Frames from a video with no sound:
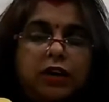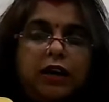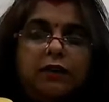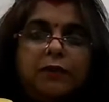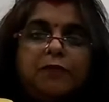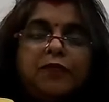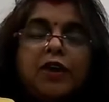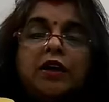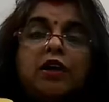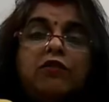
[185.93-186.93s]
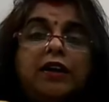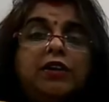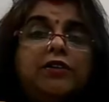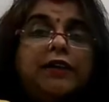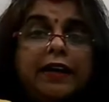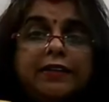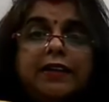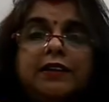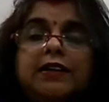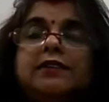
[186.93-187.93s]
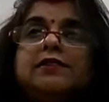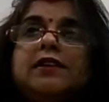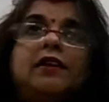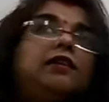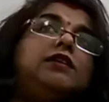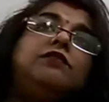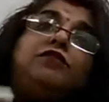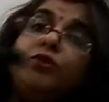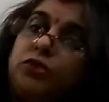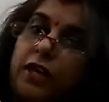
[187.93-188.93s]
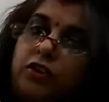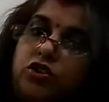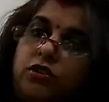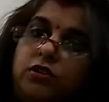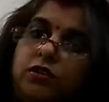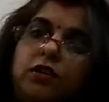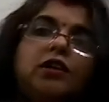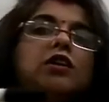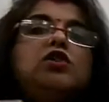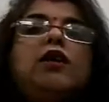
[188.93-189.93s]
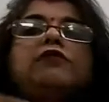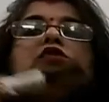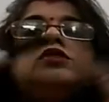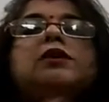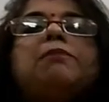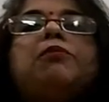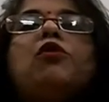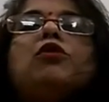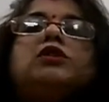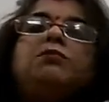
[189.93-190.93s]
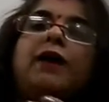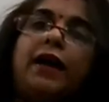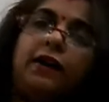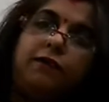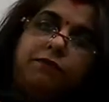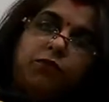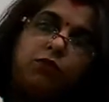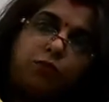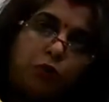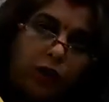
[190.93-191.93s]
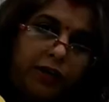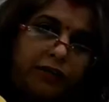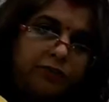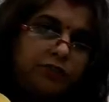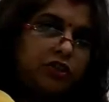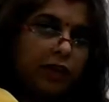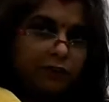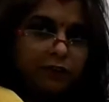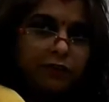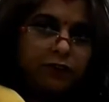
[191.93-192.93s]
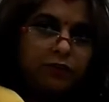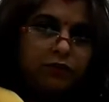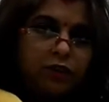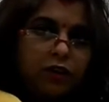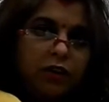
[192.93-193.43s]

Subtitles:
Okay. Now when you are writing this in the view section, you have to support my point which I have given you.